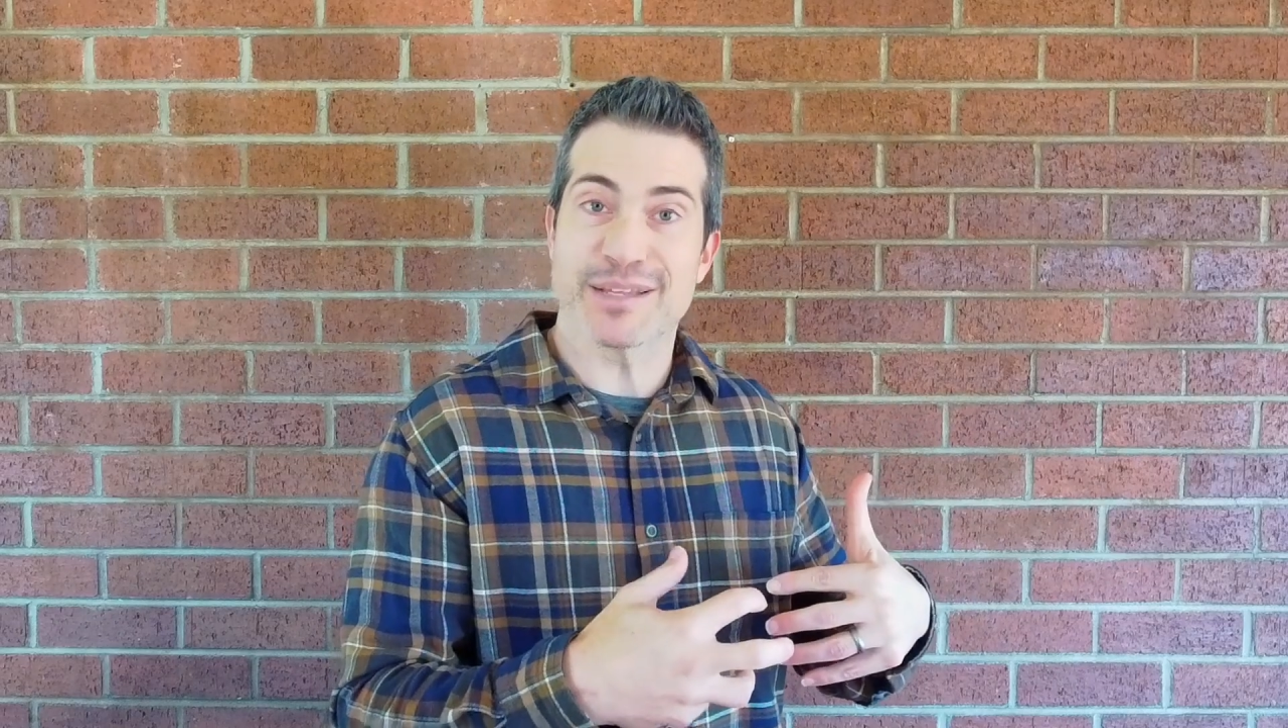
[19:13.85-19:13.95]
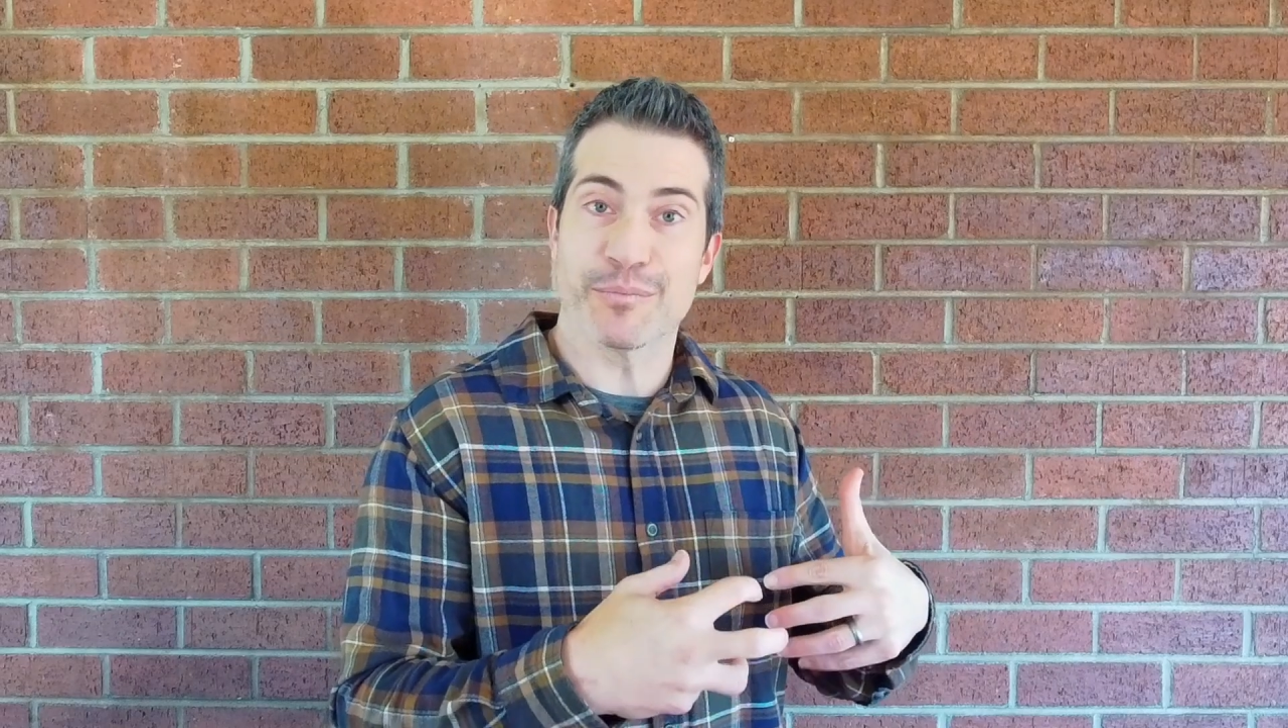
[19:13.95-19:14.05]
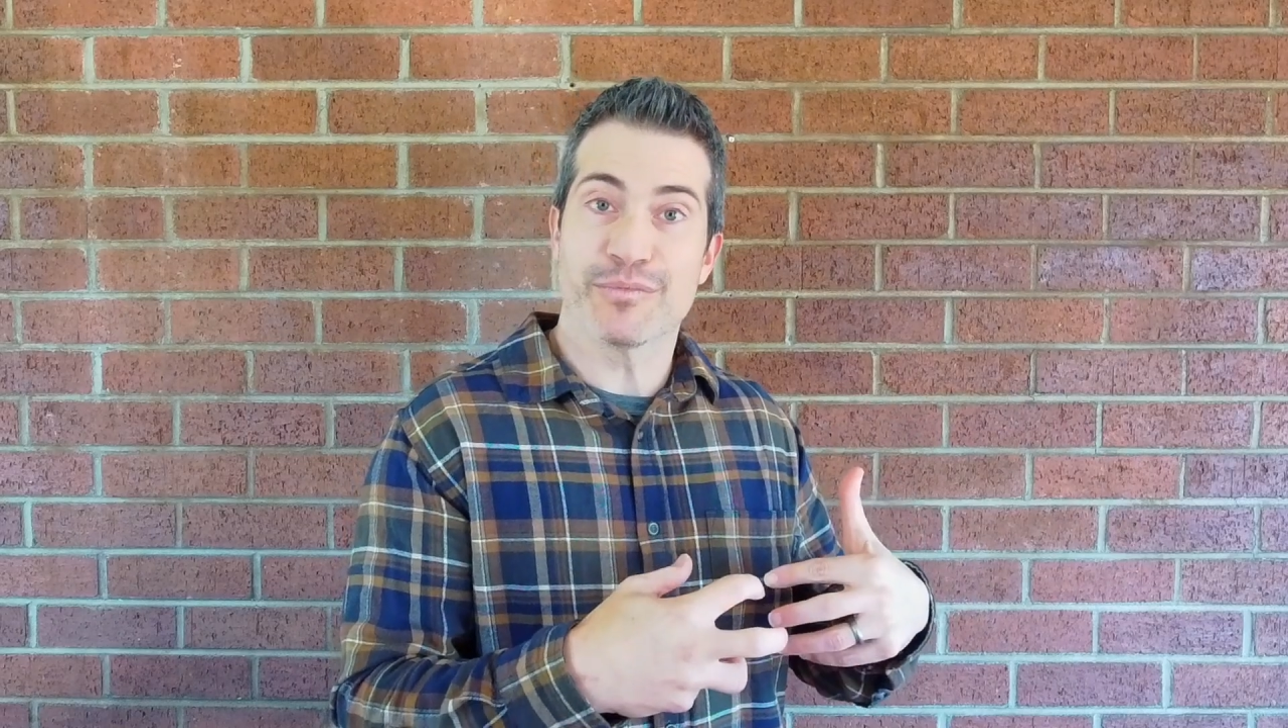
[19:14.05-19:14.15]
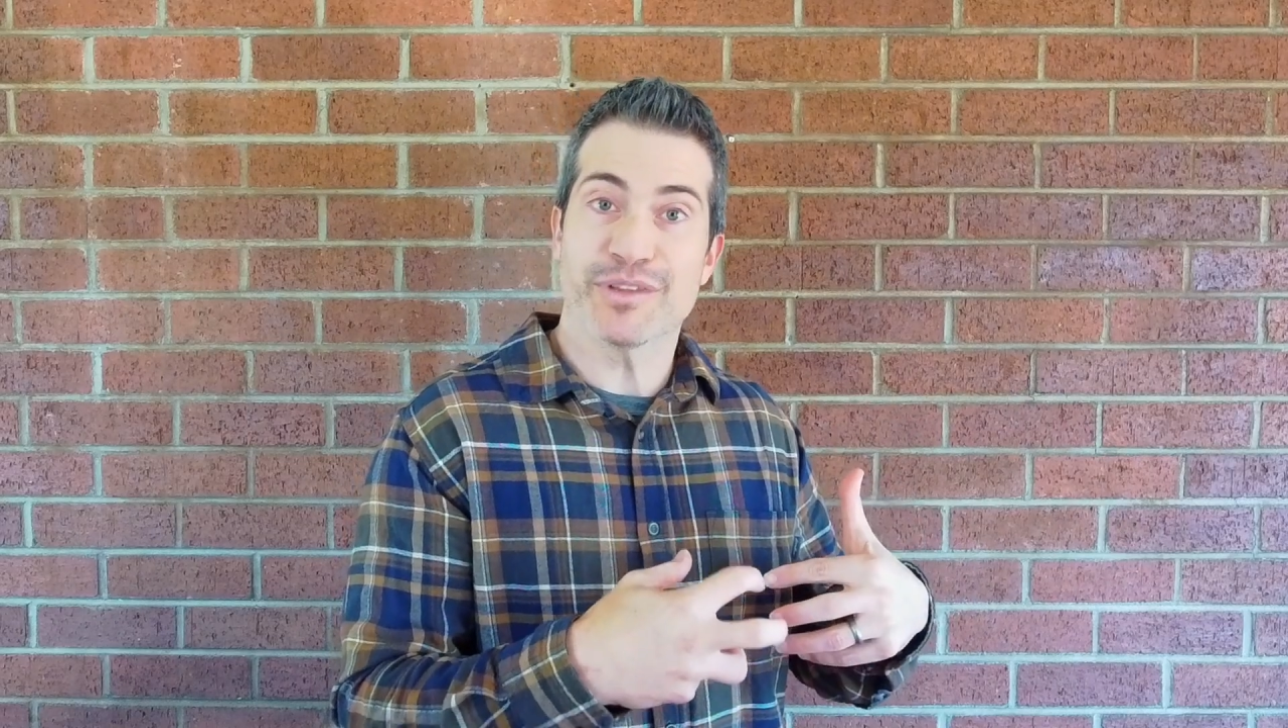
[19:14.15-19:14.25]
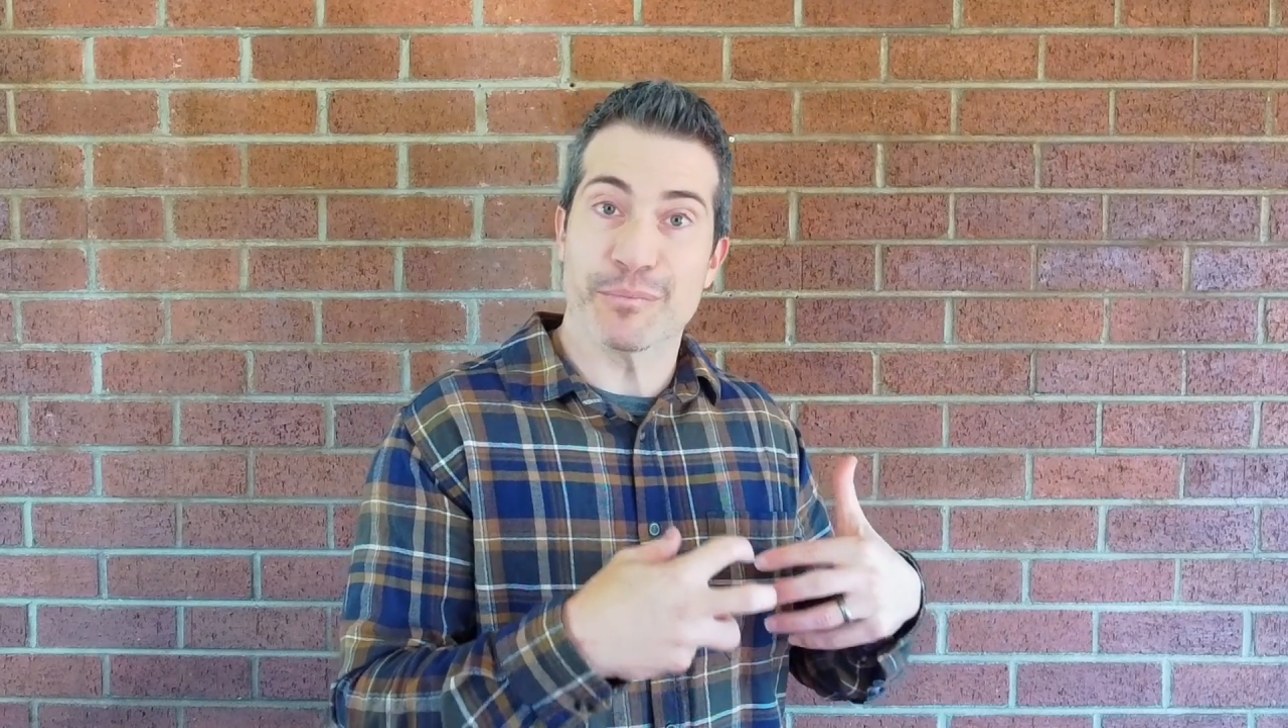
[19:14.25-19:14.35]

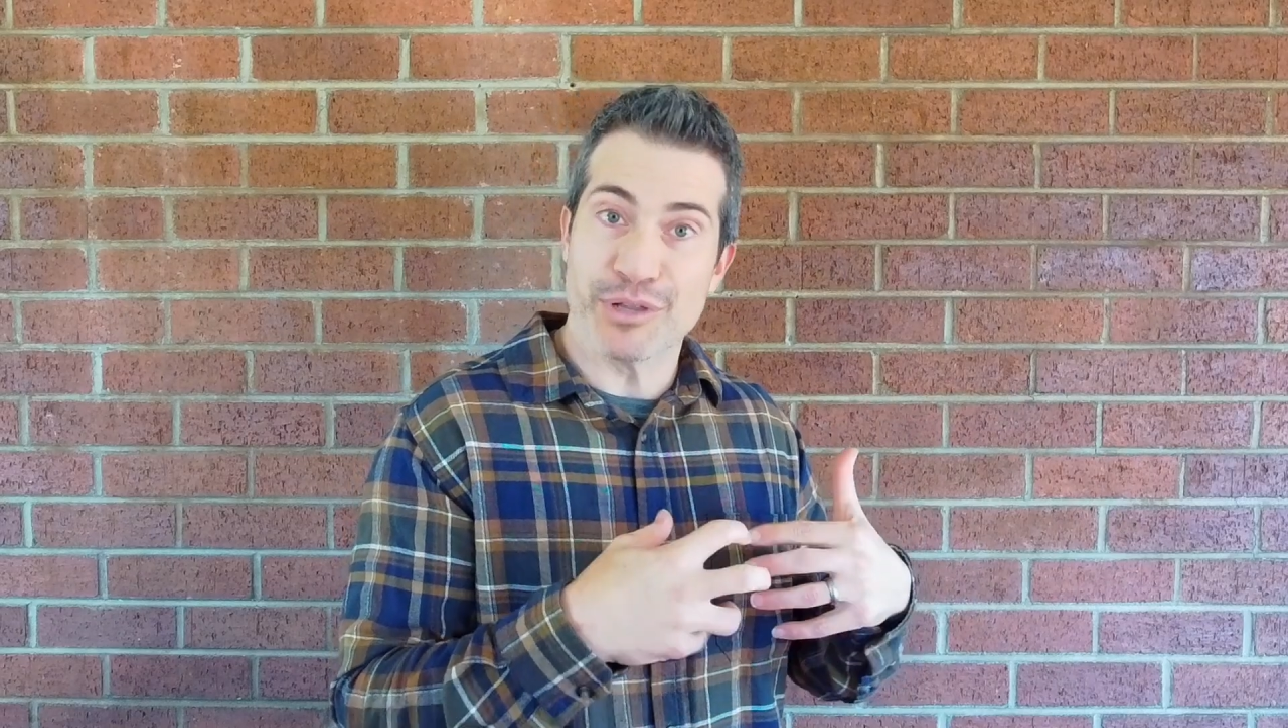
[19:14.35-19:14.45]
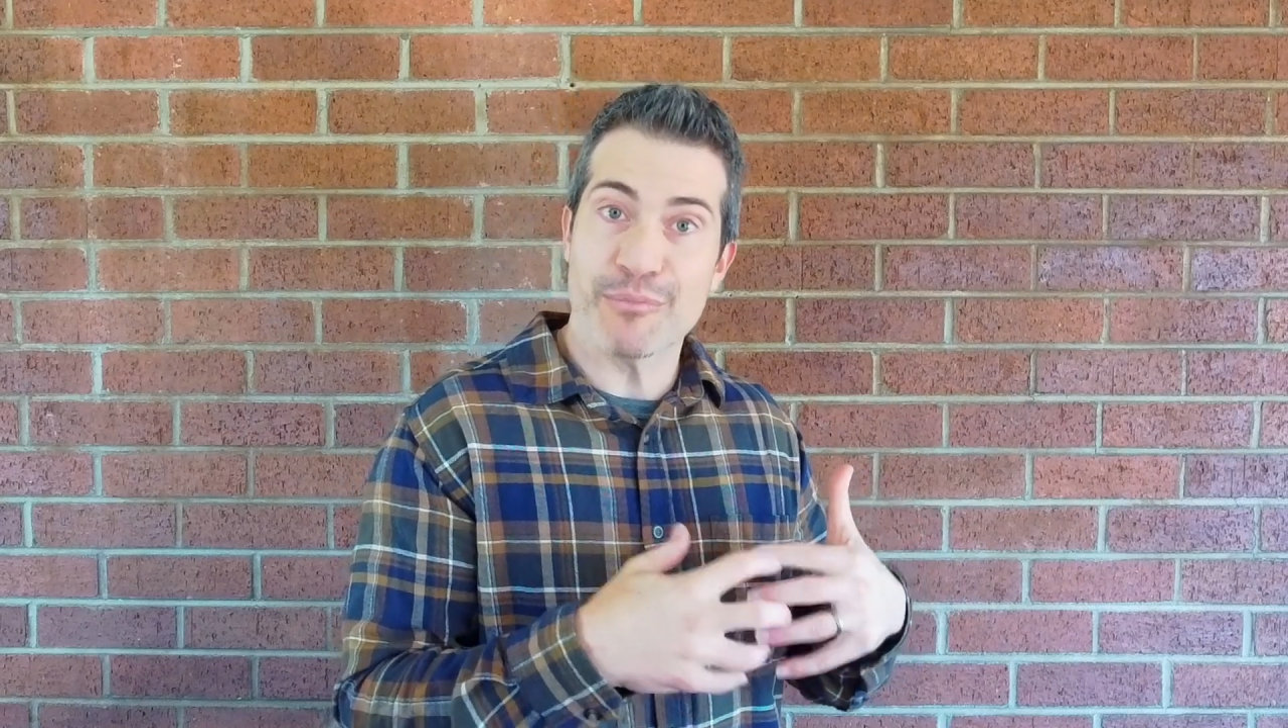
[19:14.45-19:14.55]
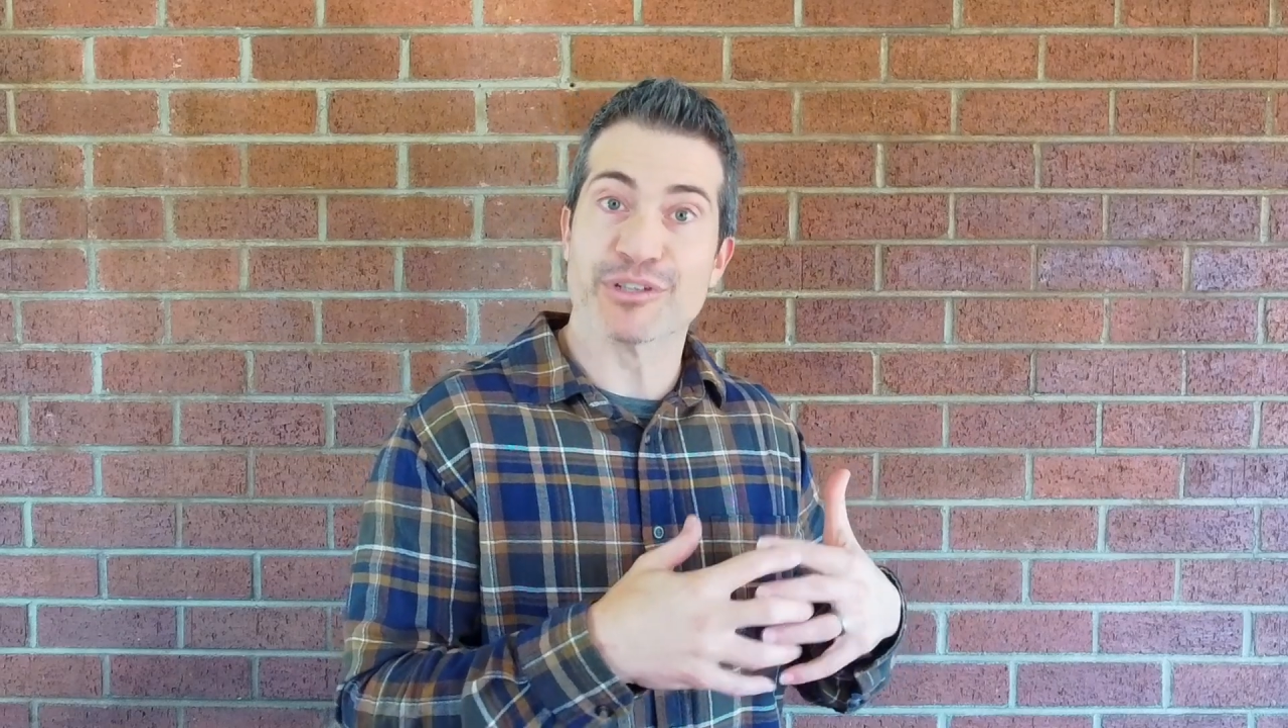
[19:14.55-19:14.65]
the plumber